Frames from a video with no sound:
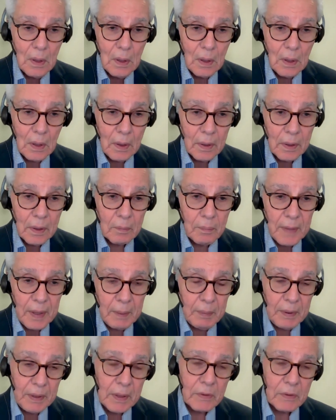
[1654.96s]
uh, it
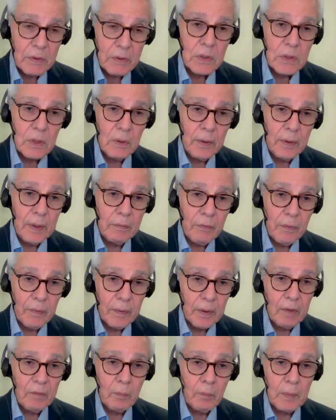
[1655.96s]
may be necessary for
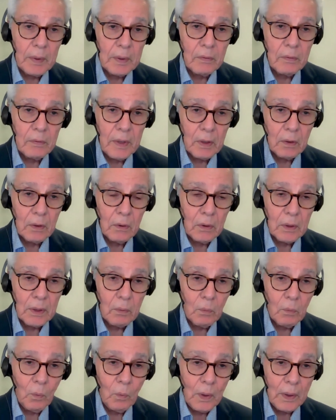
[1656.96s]
the government to take a look
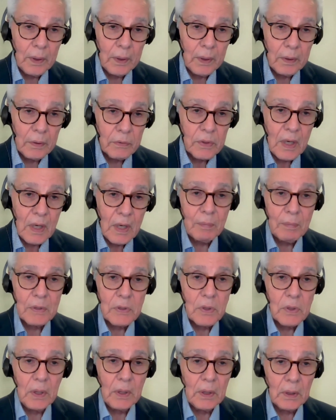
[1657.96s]
at what it is
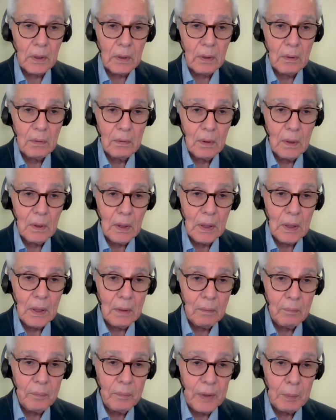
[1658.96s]
compensating
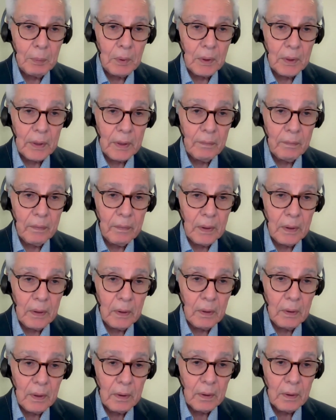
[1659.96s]
uh, people in
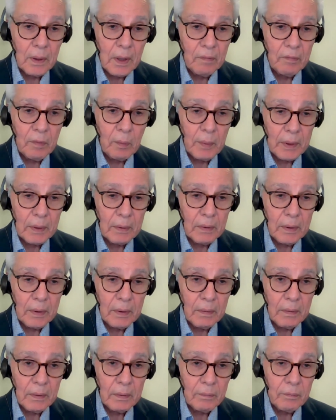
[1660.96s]
the in the government
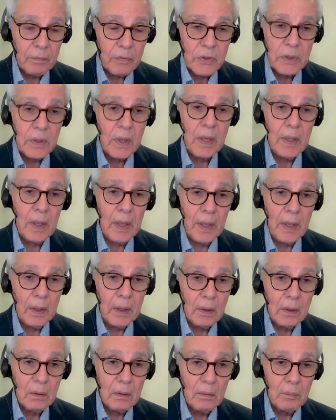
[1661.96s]
in the
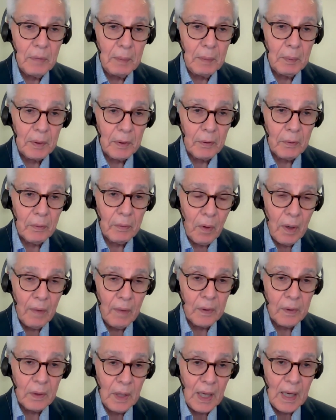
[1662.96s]
CAA, people that are
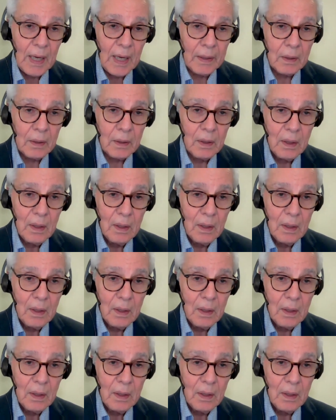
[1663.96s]
on the line,